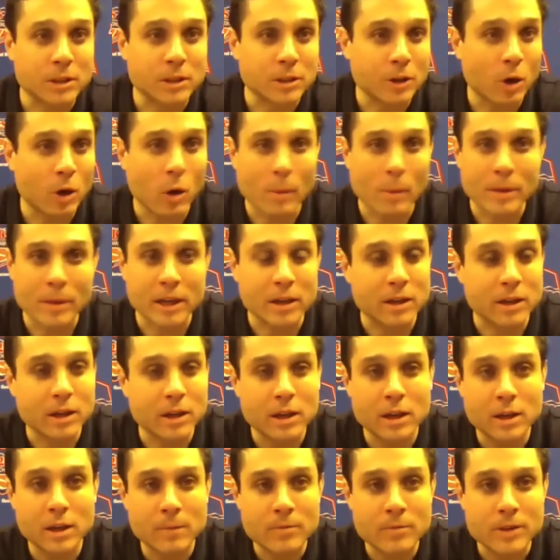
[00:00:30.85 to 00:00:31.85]
You know, I mean,
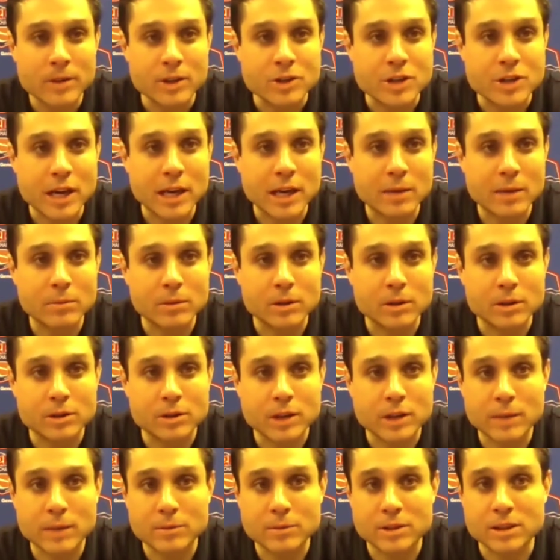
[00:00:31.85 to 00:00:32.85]

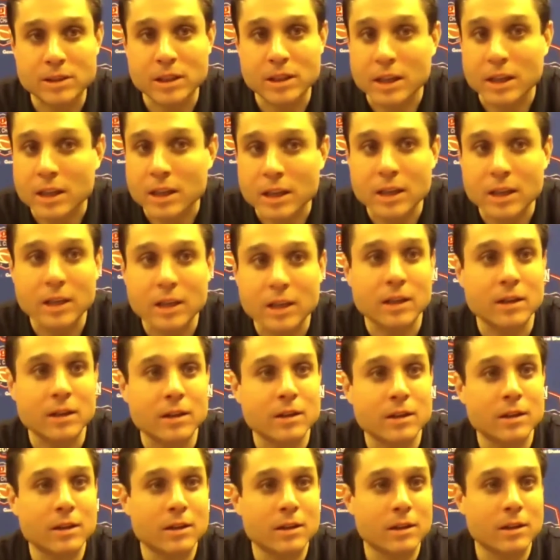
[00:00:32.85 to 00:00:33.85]
James Dickey,
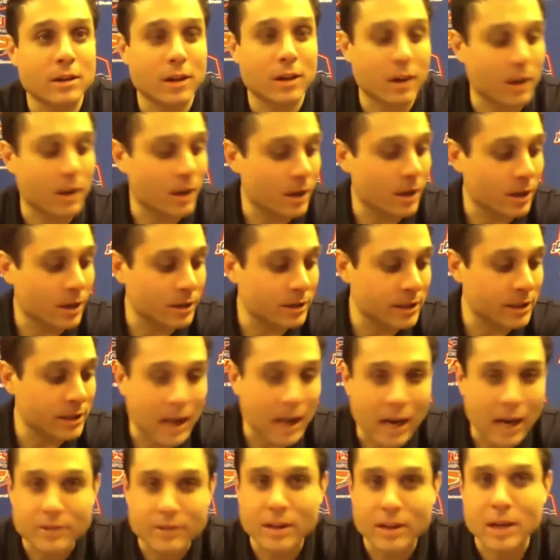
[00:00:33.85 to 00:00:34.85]

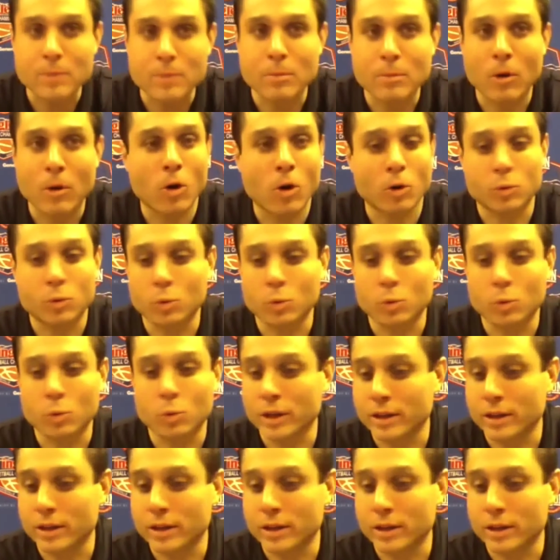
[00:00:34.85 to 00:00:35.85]
Deontay
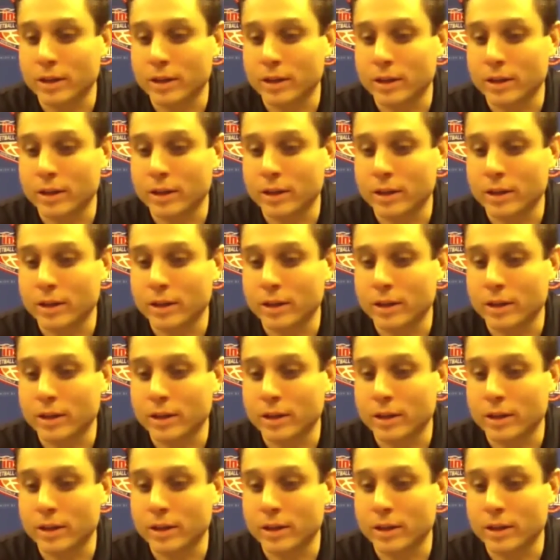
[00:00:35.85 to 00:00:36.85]
Baldwin,
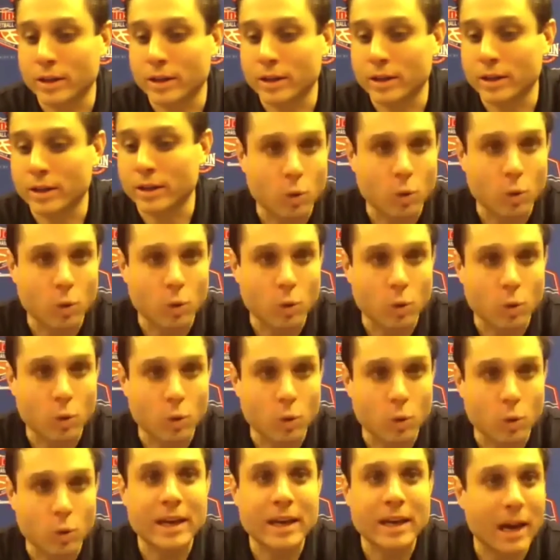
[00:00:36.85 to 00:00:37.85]
Jordy
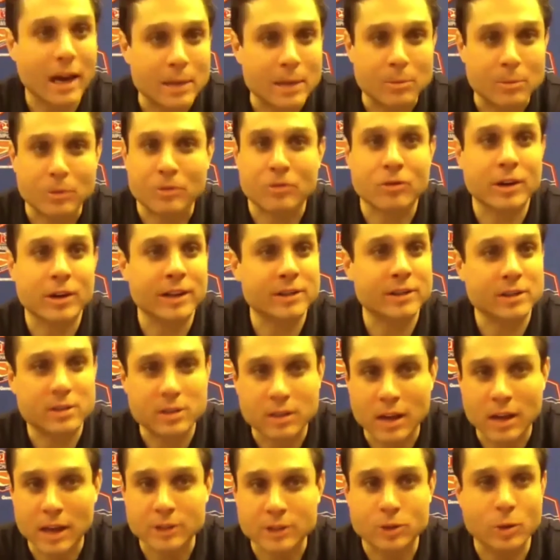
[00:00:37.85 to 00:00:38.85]
Kuiper, Francis
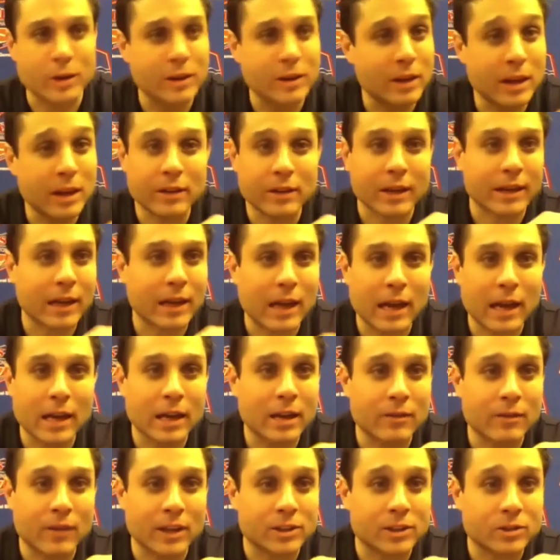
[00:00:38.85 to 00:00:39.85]
Alonso. And like, if
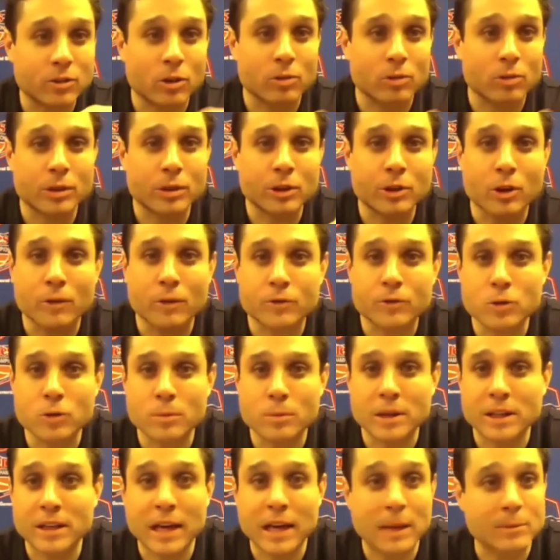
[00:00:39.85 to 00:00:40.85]
I start reeling off too many
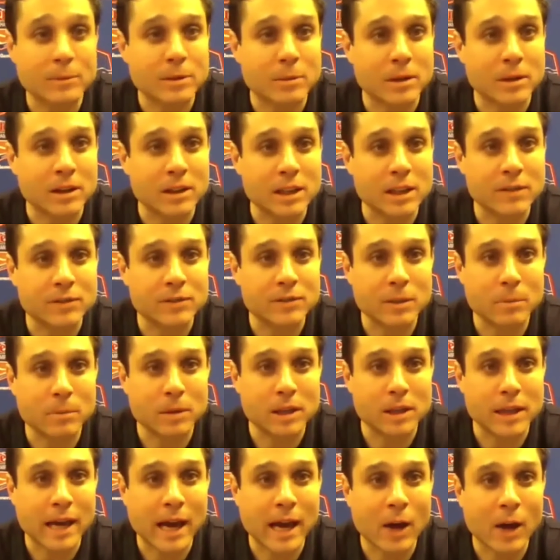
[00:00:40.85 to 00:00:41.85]
names, I'm going to leave
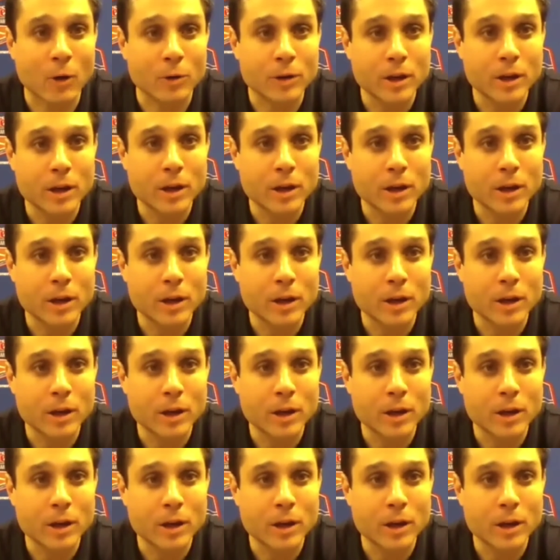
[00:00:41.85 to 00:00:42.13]
somebody out.